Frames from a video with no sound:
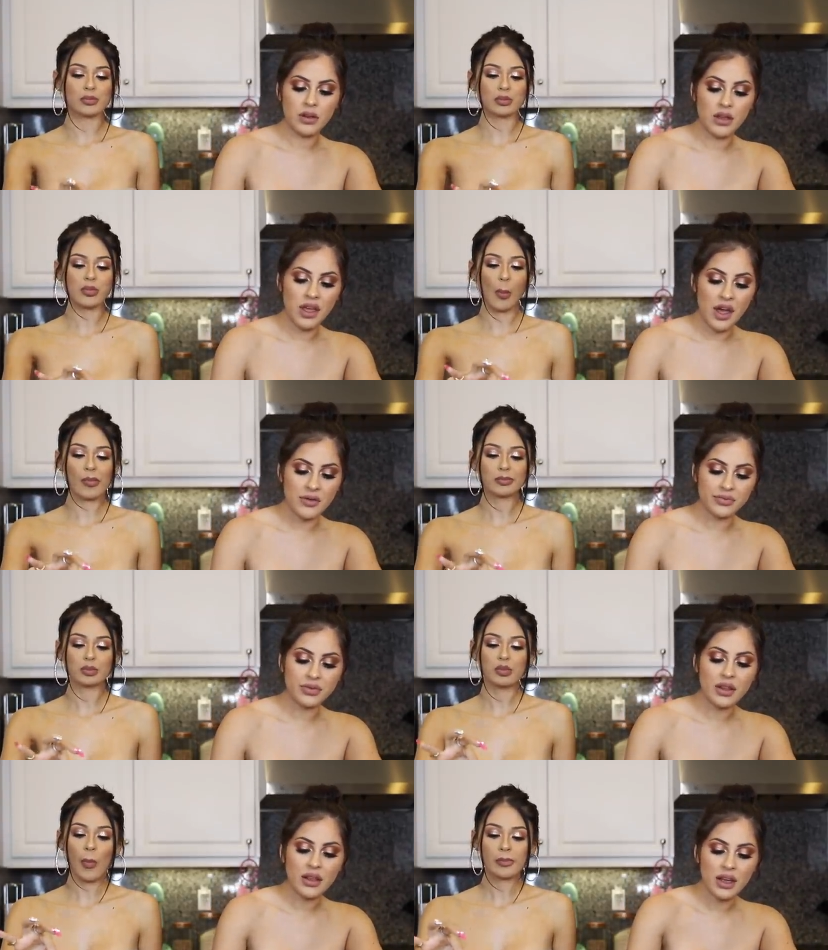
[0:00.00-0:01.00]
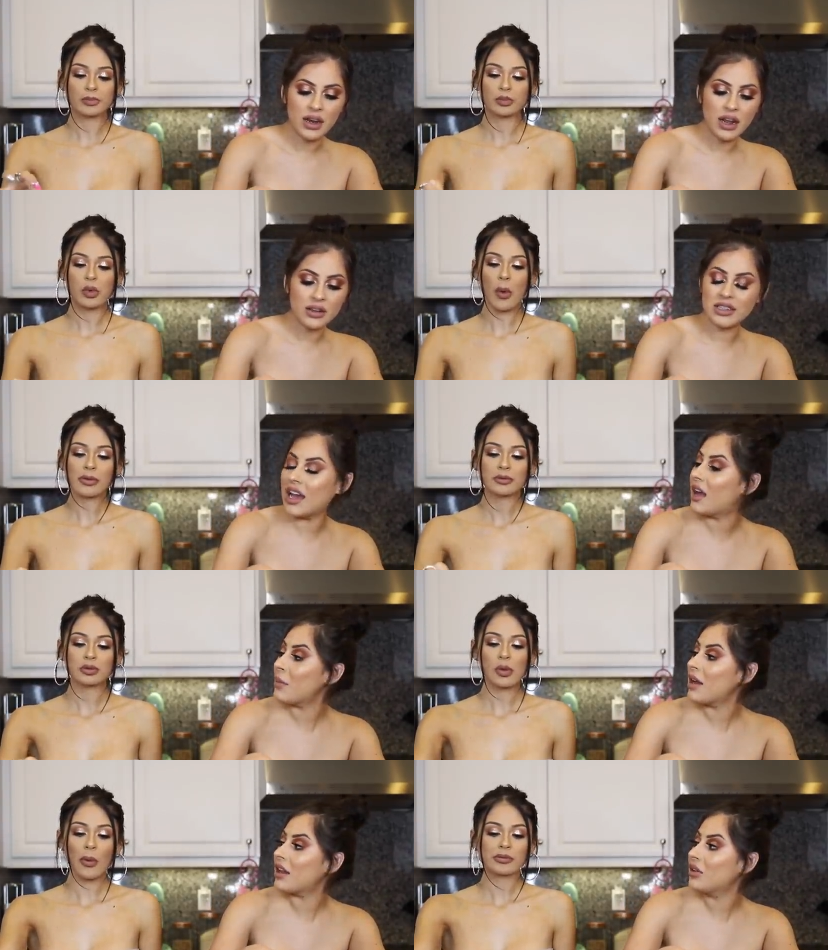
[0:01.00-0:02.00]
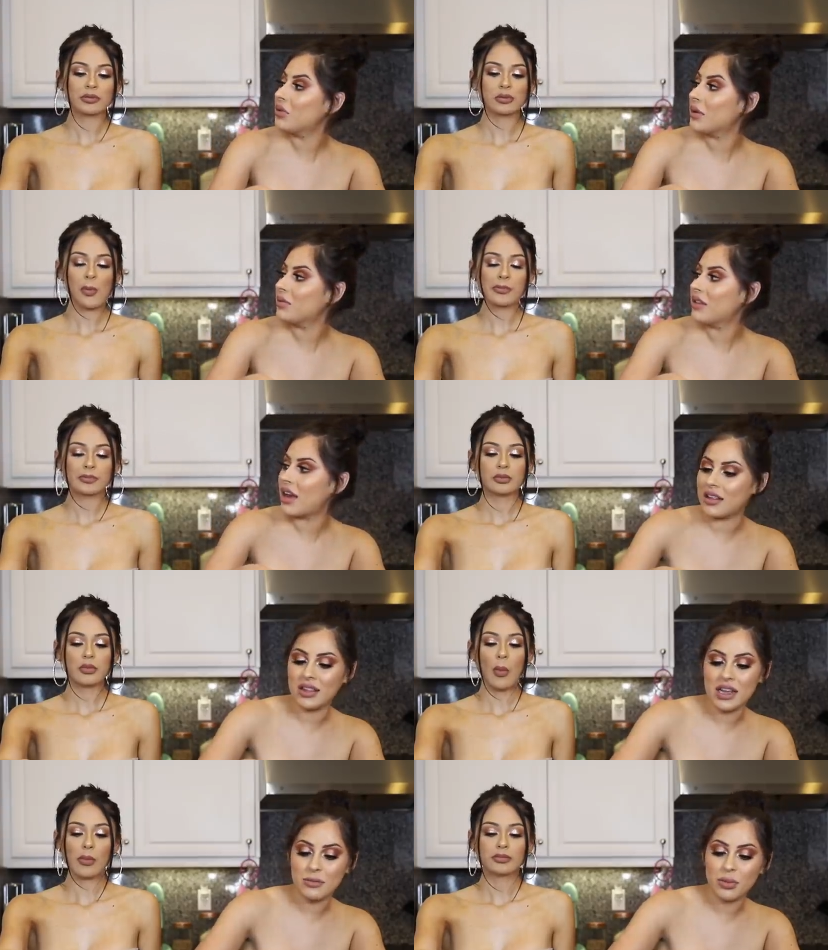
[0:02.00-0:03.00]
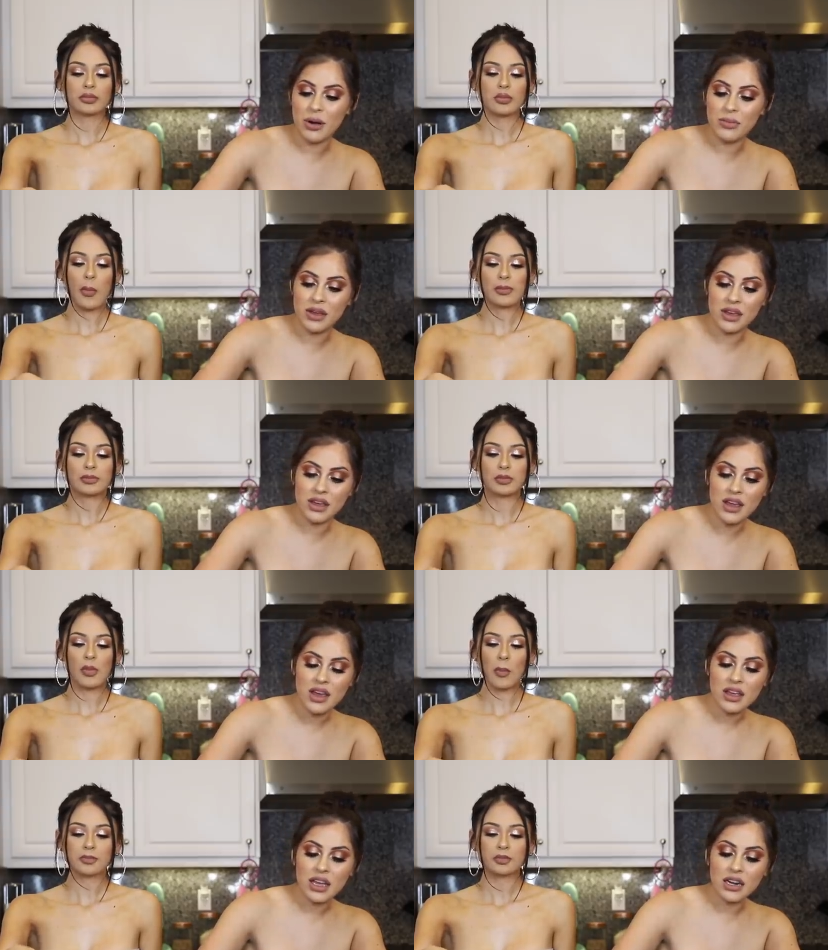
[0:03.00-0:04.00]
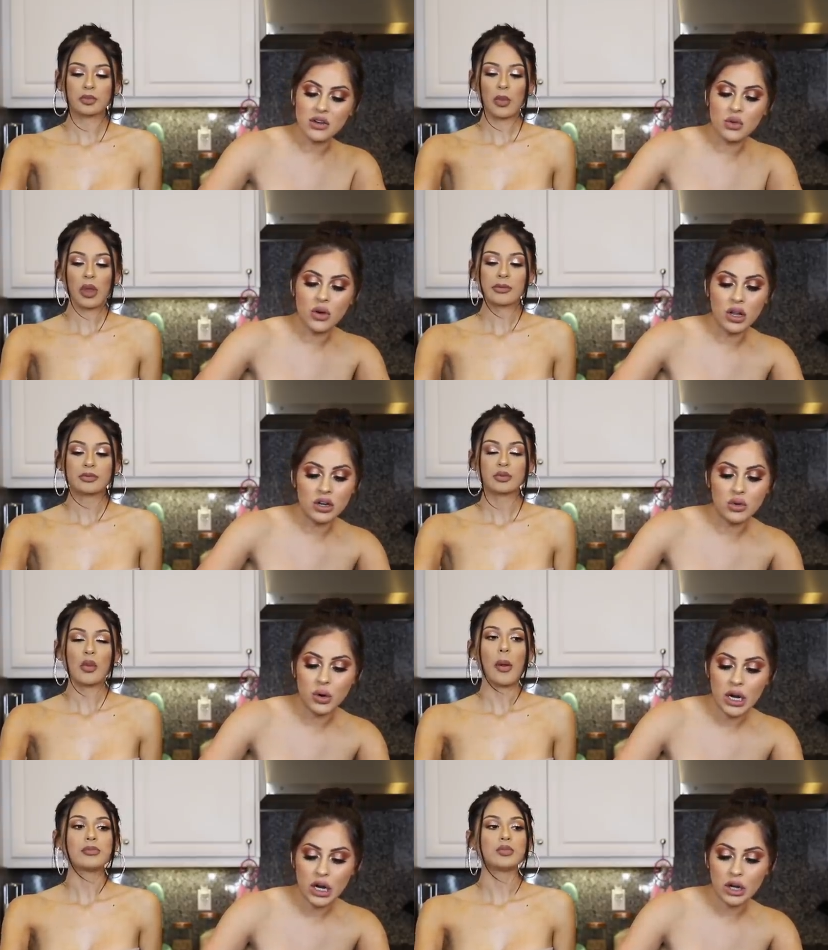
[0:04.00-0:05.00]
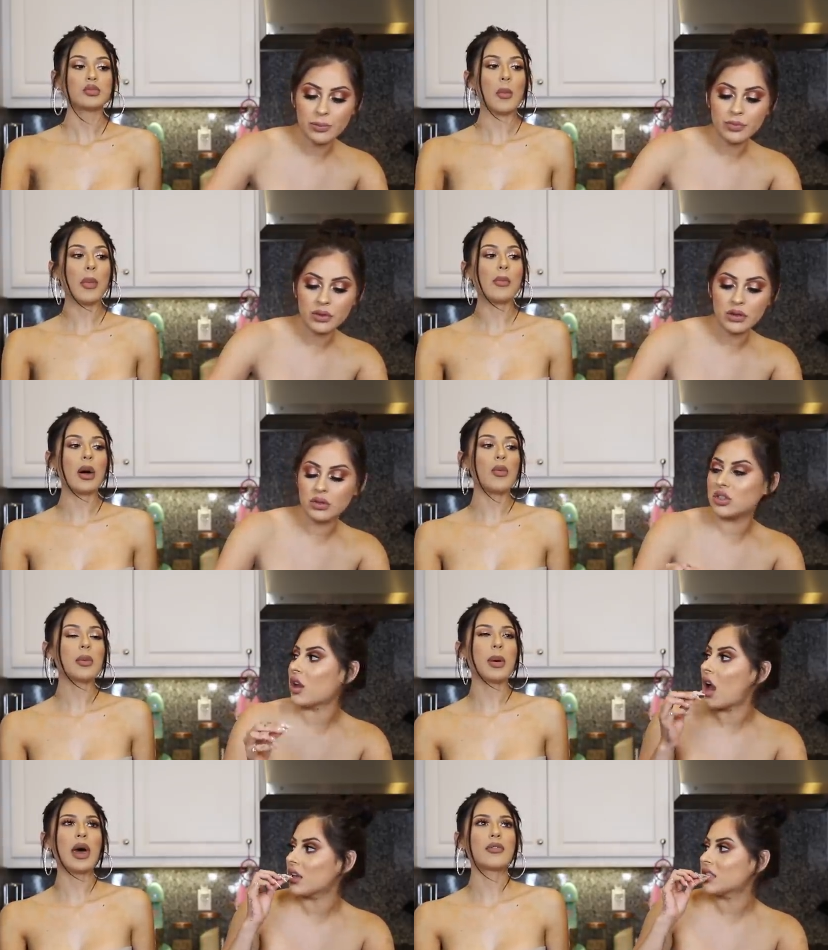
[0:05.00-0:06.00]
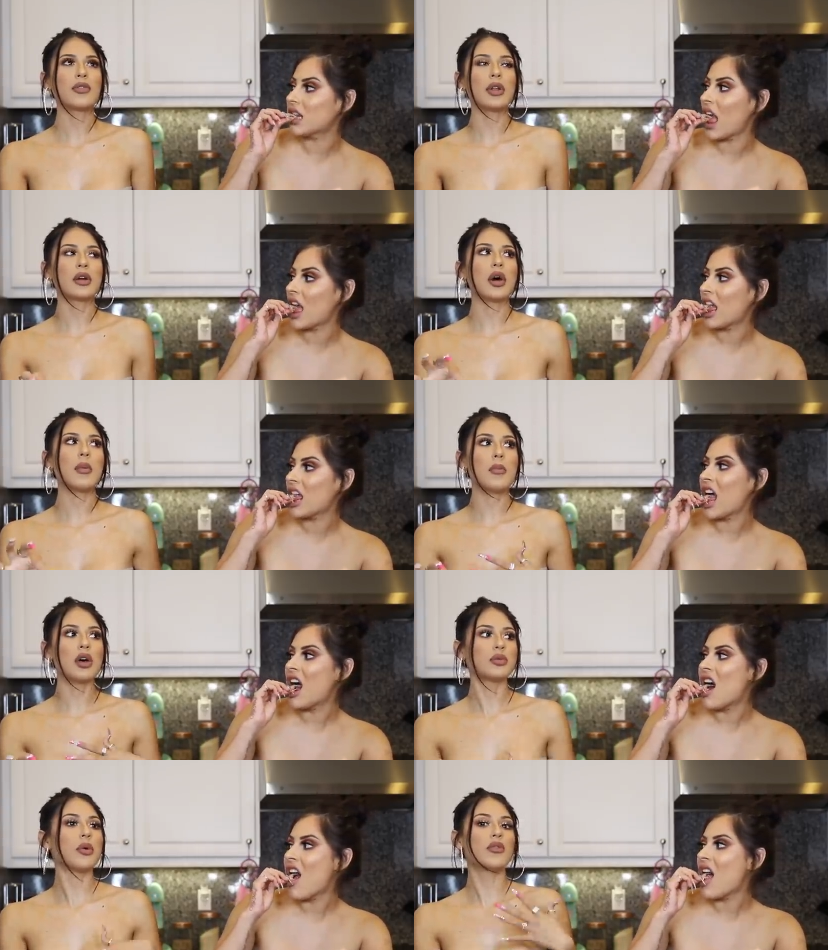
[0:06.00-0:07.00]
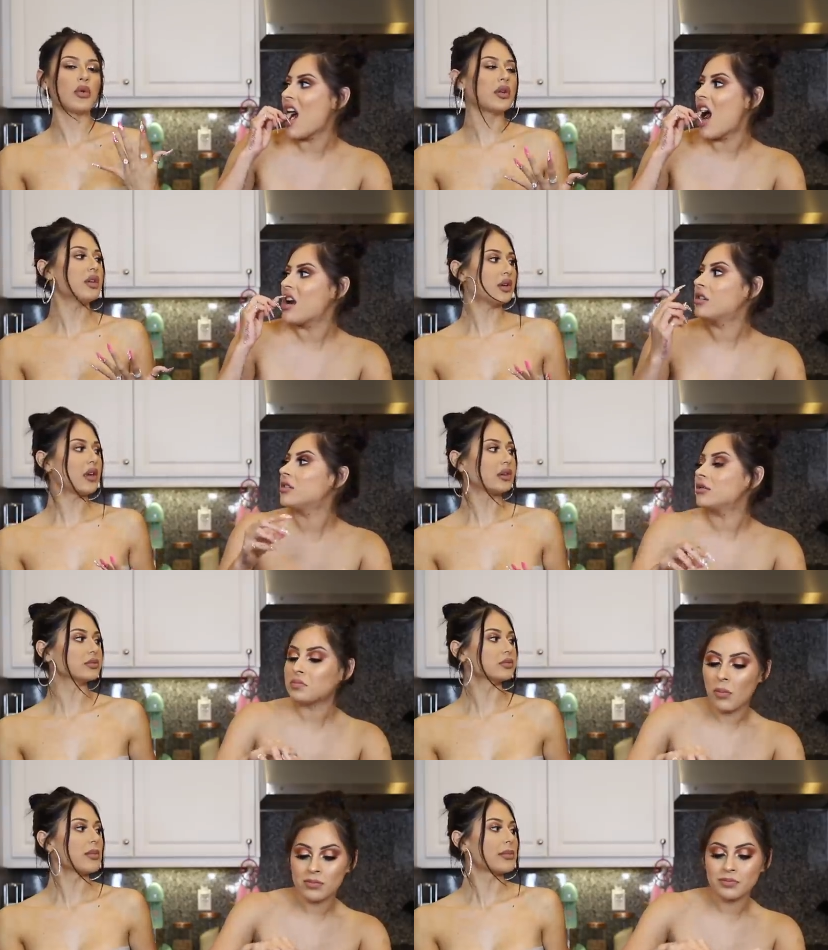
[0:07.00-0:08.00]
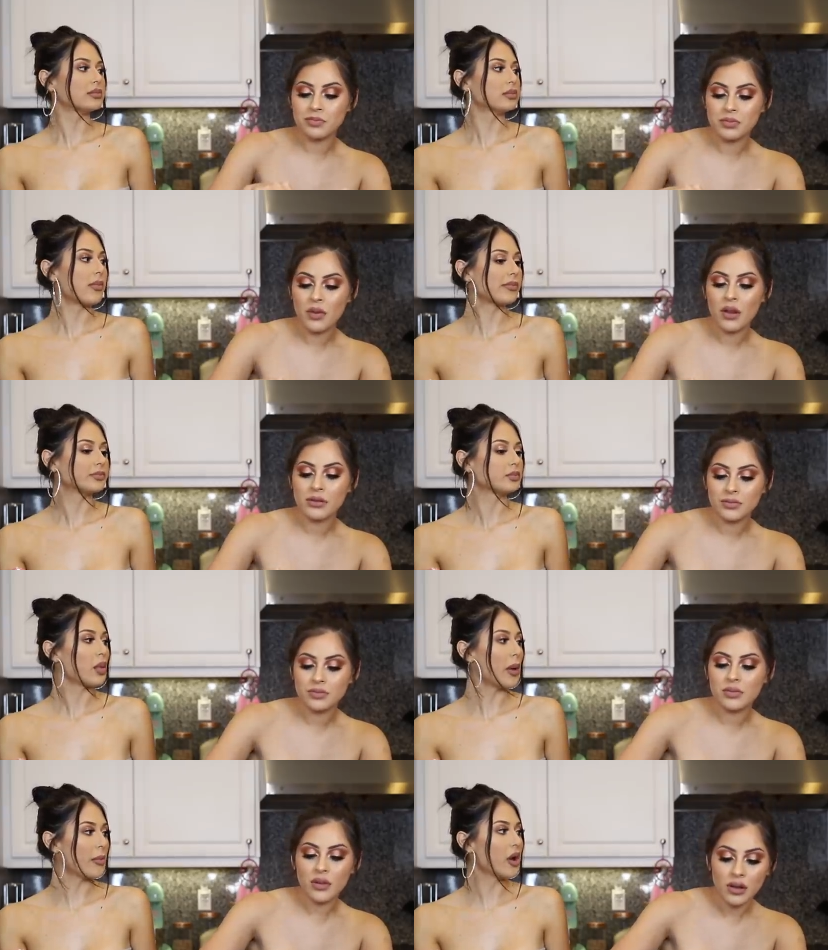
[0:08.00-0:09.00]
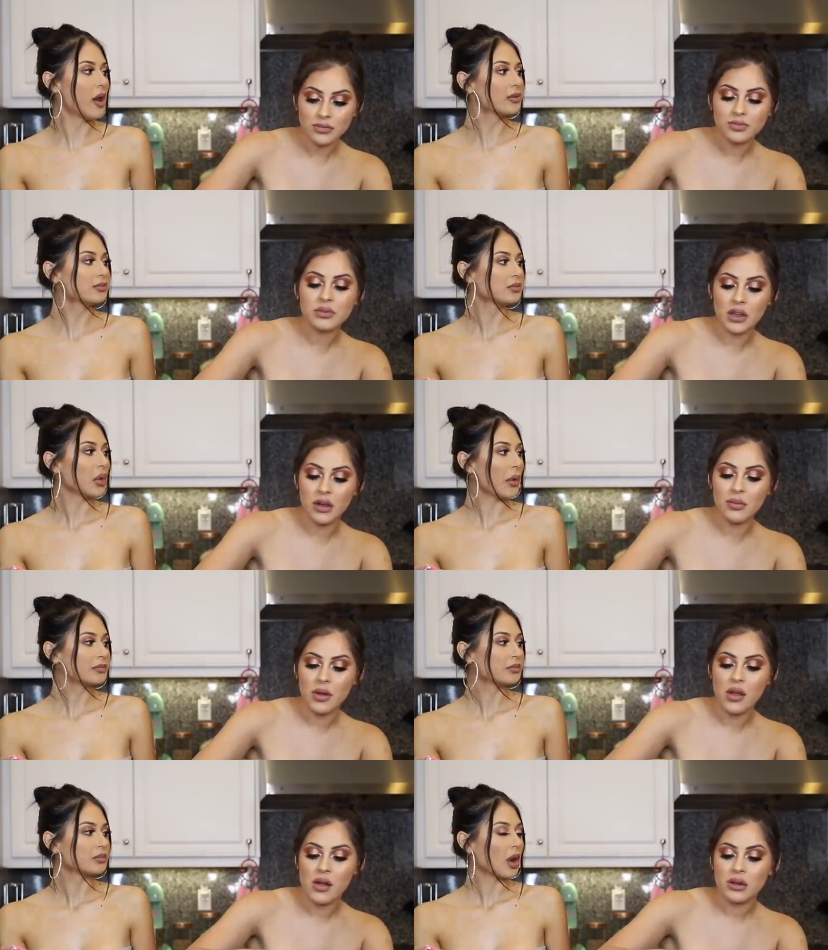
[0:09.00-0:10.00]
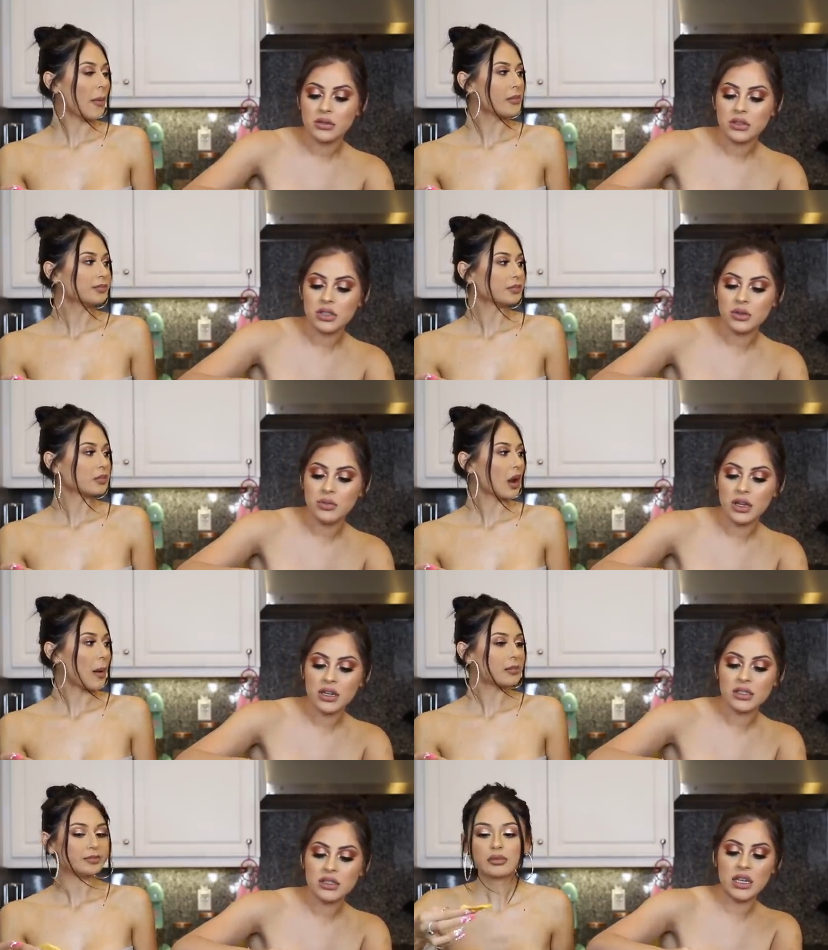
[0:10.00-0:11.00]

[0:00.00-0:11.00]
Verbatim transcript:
Speaker 1: Yeah. And damn, I hella remember that, like, prepping, getting new underwear.
Speaker 2: My mom would pack for, like, a month before the event.
Speaker 1: Remember? Yep. She would make us